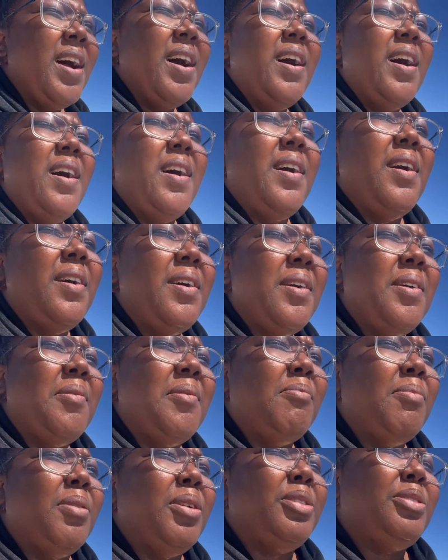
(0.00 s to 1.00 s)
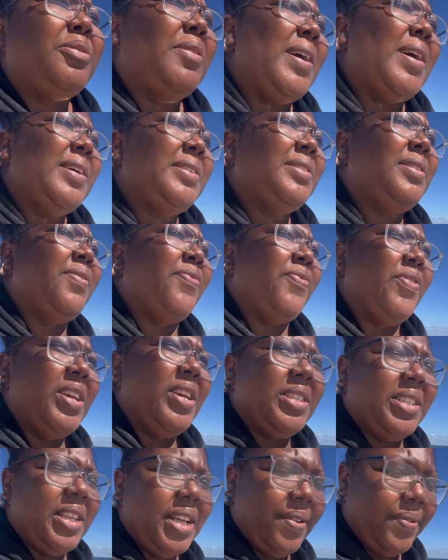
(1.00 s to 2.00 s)
Um, trying to
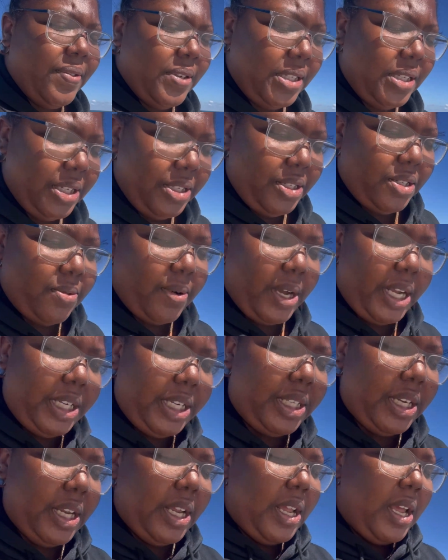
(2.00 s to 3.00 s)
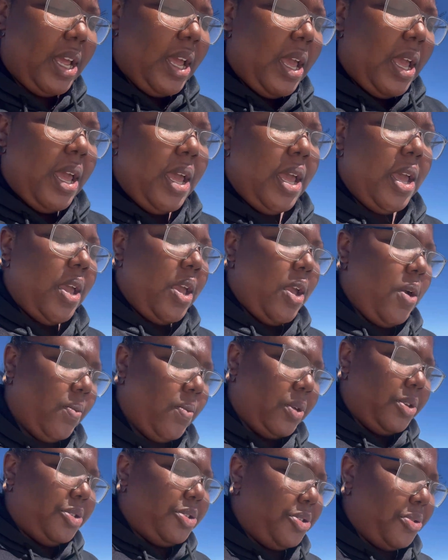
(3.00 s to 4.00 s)
fix every situation, it
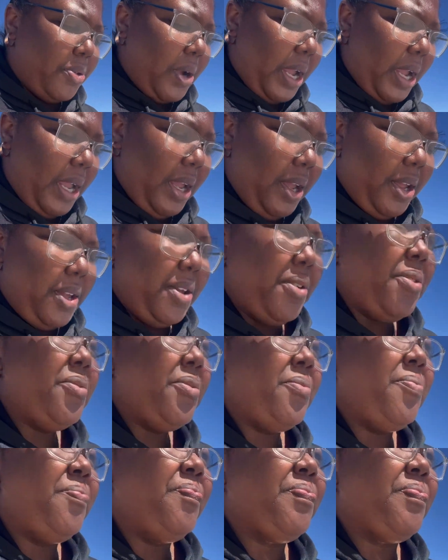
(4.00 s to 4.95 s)
will drain you